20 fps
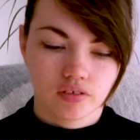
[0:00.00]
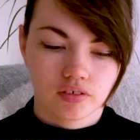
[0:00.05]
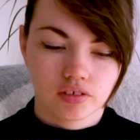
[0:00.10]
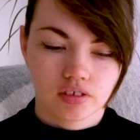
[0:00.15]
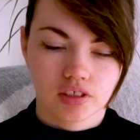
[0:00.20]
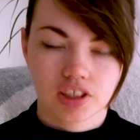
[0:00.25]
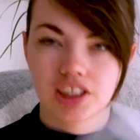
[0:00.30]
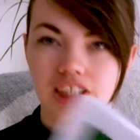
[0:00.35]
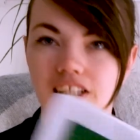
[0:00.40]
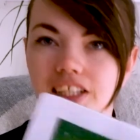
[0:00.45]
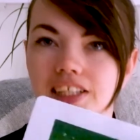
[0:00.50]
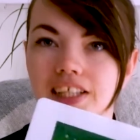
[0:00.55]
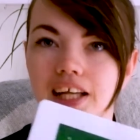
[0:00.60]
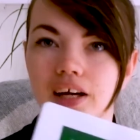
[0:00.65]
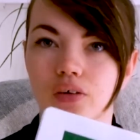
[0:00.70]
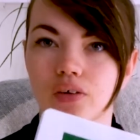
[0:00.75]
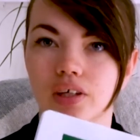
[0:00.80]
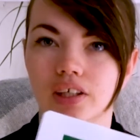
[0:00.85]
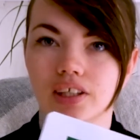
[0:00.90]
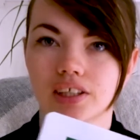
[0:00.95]
sticks
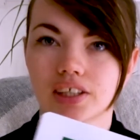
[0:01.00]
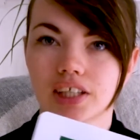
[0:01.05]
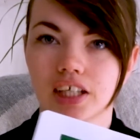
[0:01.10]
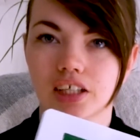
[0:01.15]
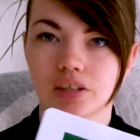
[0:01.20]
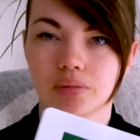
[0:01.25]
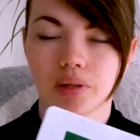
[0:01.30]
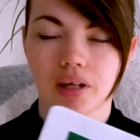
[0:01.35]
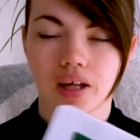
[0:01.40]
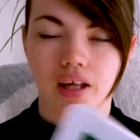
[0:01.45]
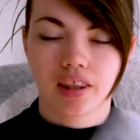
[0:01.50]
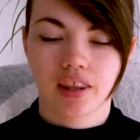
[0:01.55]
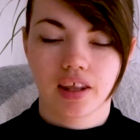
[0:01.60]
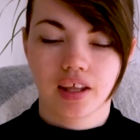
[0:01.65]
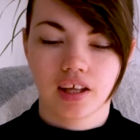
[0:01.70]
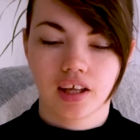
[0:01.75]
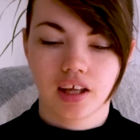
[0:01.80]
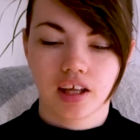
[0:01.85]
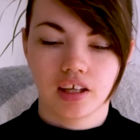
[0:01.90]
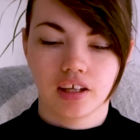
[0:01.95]
out in the sketchbook, I
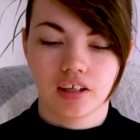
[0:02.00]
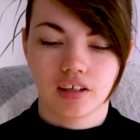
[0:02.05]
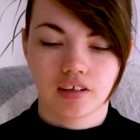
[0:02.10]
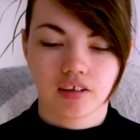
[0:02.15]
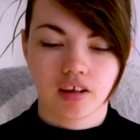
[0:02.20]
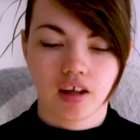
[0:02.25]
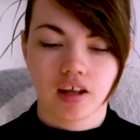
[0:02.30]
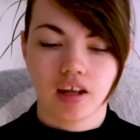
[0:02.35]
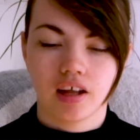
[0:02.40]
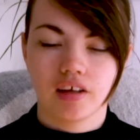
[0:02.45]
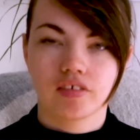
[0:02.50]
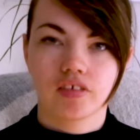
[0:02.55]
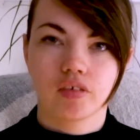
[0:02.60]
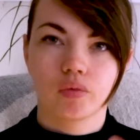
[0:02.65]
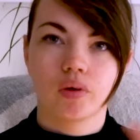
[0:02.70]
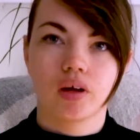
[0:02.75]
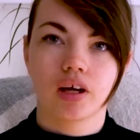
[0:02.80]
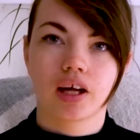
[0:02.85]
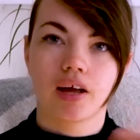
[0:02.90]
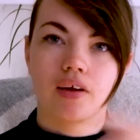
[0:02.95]
think, and I'll have to
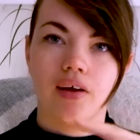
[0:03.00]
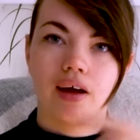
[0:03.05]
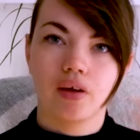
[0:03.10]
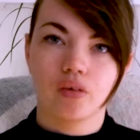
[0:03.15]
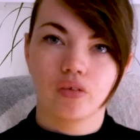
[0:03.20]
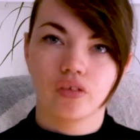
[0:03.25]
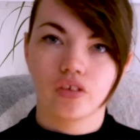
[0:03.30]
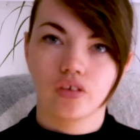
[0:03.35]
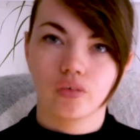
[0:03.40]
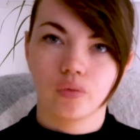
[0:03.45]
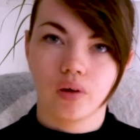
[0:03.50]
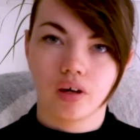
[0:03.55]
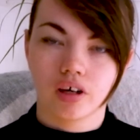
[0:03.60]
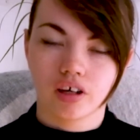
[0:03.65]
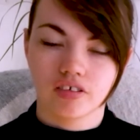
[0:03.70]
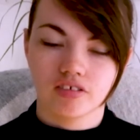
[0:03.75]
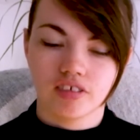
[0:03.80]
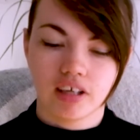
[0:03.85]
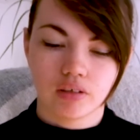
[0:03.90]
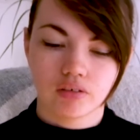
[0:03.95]
work out how to work
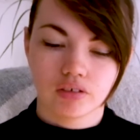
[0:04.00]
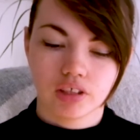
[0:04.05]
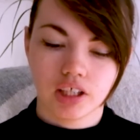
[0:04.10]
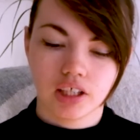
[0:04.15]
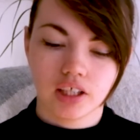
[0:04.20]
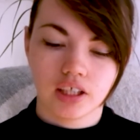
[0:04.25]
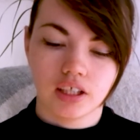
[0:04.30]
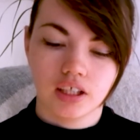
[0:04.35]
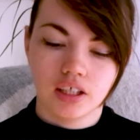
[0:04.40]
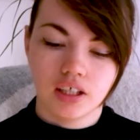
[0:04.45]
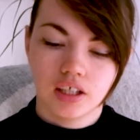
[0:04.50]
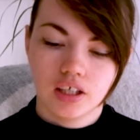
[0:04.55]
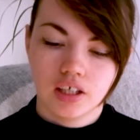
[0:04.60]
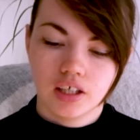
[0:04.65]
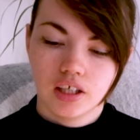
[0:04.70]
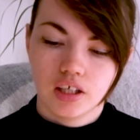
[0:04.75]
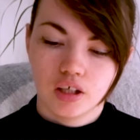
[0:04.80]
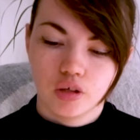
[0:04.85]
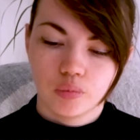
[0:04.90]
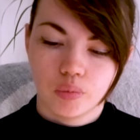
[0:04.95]
around it.
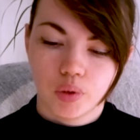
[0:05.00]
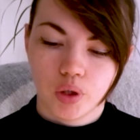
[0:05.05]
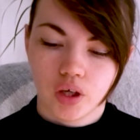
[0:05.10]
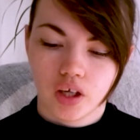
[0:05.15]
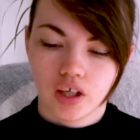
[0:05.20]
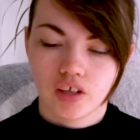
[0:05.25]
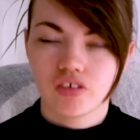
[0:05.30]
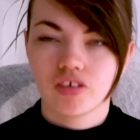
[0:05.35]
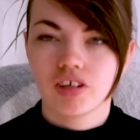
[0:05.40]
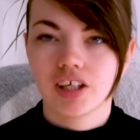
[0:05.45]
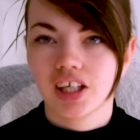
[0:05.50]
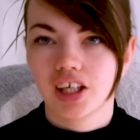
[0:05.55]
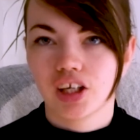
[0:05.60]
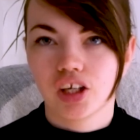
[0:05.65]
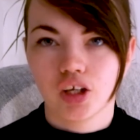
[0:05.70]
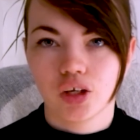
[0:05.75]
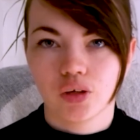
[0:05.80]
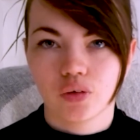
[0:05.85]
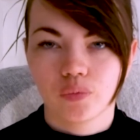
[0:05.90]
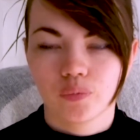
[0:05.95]
But it's really
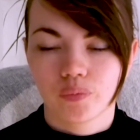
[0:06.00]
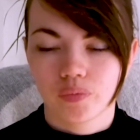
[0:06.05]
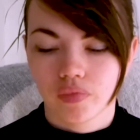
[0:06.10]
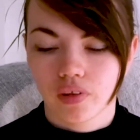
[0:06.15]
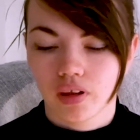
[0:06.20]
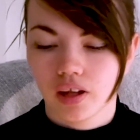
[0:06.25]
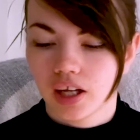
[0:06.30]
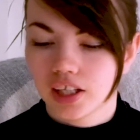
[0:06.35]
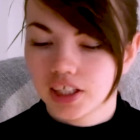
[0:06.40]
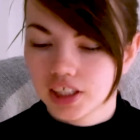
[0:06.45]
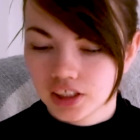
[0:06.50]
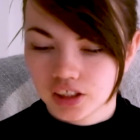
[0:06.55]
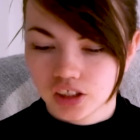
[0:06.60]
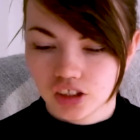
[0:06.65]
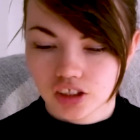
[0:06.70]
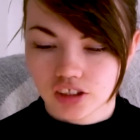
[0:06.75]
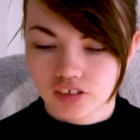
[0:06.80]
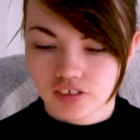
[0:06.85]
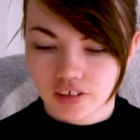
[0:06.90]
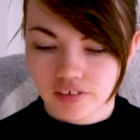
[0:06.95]
cute. I didn't
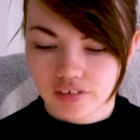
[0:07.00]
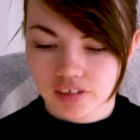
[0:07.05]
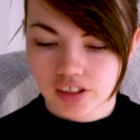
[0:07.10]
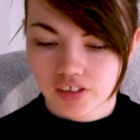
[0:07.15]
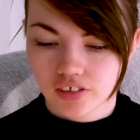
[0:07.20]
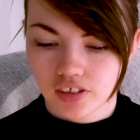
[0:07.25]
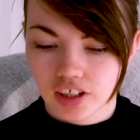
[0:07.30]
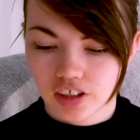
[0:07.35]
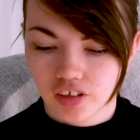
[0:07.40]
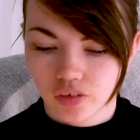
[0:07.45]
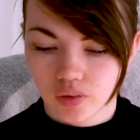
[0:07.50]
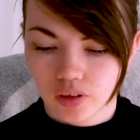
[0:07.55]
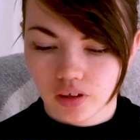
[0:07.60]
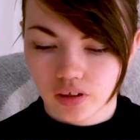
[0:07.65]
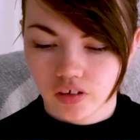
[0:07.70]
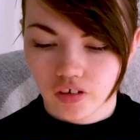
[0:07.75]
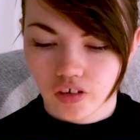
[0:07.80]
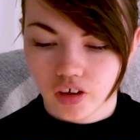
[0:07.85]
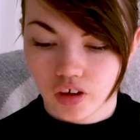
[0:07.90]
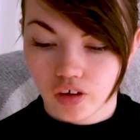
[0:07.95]
use a reference for this one,
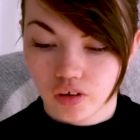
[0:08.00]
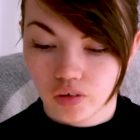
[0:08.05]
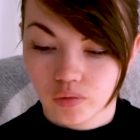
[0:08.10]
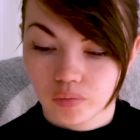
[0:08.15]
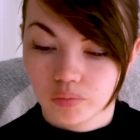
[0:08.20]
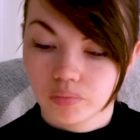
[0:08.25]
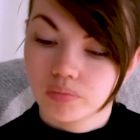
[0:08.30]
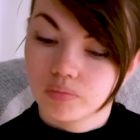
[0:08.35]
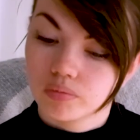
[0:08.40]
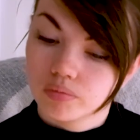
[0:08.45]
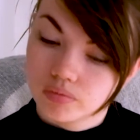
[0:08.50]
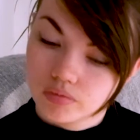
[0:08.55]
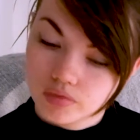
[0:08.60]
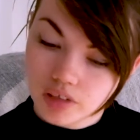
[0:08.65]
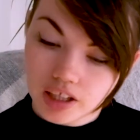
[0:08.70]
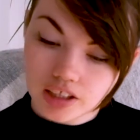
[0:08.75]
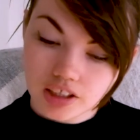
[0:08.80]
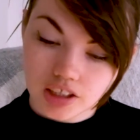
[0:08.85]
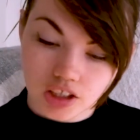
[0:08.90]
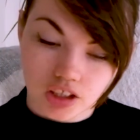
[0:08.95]
so
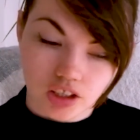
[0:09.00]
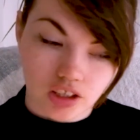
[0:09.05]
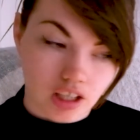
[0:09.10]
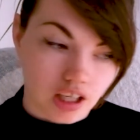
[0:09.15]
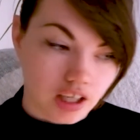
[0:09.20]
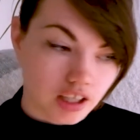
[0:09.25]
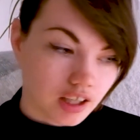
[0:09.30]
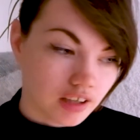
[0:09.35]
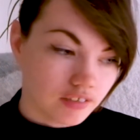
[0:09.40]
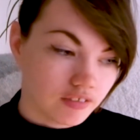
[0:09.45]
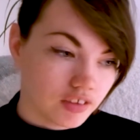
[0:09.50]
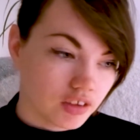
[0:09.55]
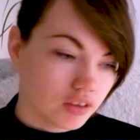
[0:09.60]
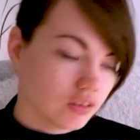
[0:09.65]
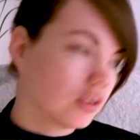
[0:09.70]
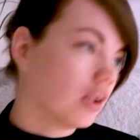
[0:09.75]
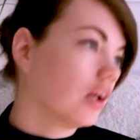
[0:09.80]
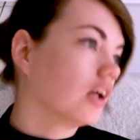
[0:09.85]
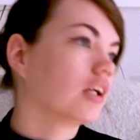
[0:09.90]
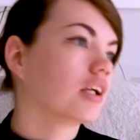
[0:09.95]
that's good. Like, I feel
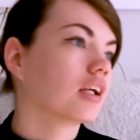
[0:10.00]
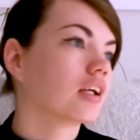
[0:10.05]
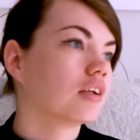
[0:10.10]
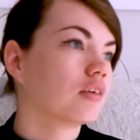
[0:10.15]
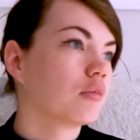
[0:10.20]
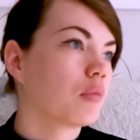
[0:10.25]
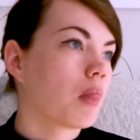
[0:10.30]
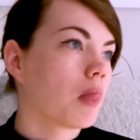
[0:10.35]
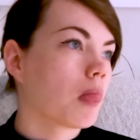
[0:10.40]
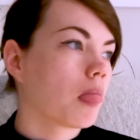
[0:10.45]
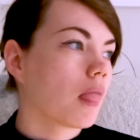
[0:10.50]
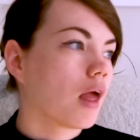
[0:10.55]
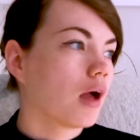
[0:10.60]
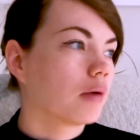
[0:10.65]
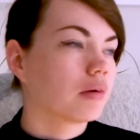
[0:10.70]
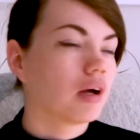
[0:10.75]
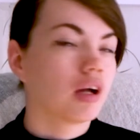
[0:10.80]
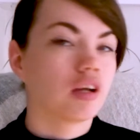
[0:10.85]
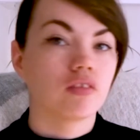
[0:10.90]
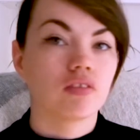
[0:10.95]
like I'm
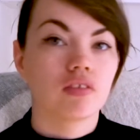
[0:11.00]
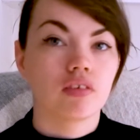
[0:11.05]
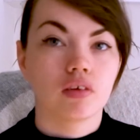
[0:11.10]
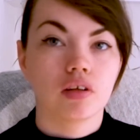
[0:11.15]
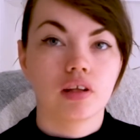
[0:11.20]
kind of